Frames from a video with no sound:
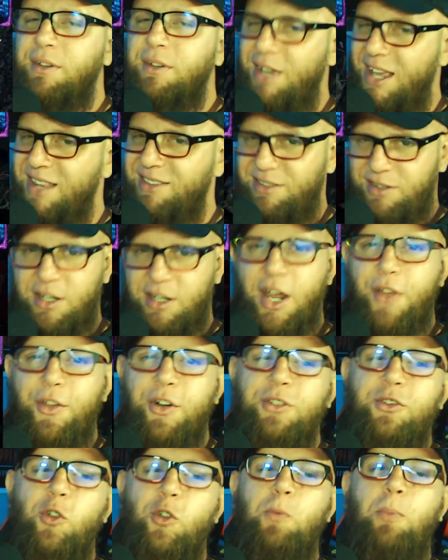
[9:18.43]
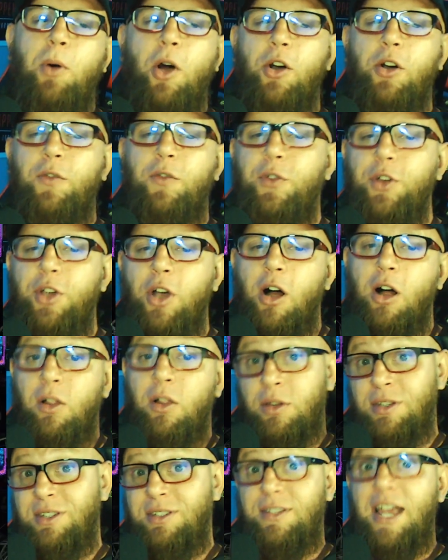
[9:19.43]
It's another two-parter for y'all.
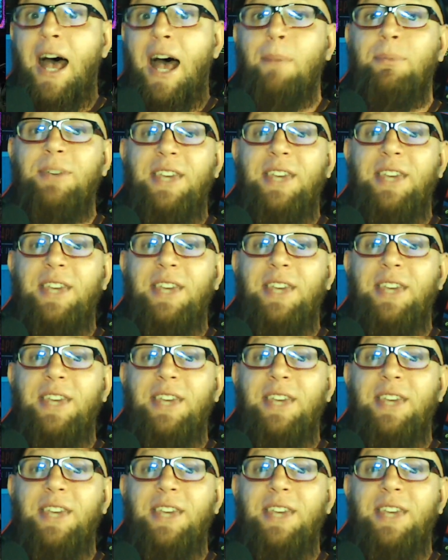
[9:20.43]
Stop